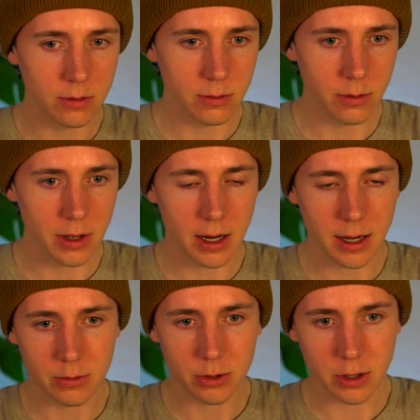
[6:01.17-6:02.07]
when
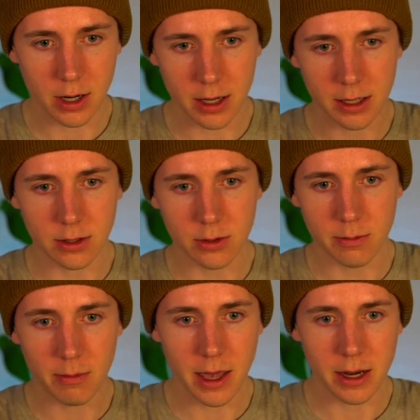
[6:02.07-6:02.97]
I'm trying to
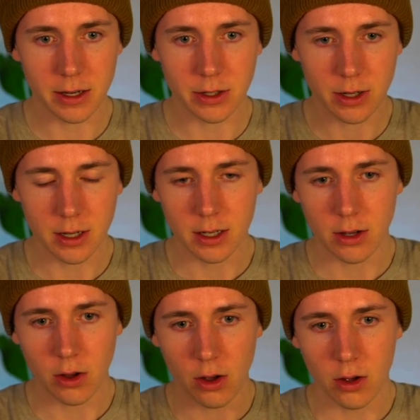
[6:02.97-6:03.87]
manage
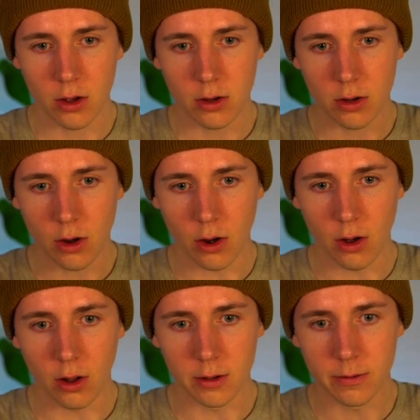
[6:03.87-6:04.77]

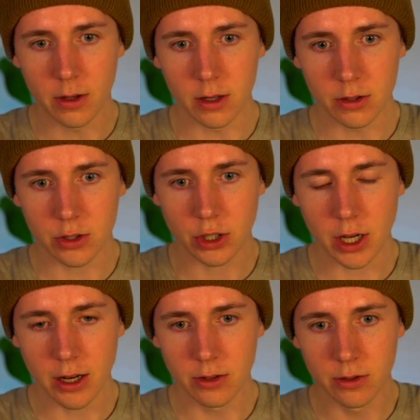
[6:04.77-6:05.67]
all of those
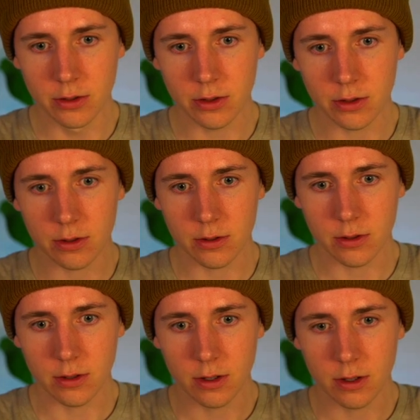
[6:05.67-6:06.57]
channels
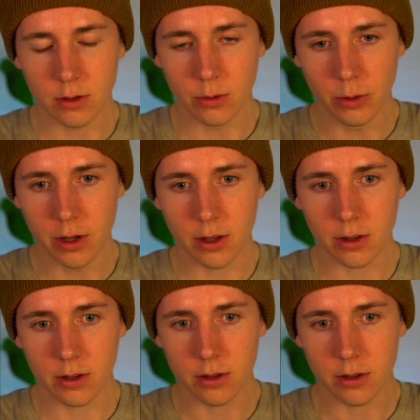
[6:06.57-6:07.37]
with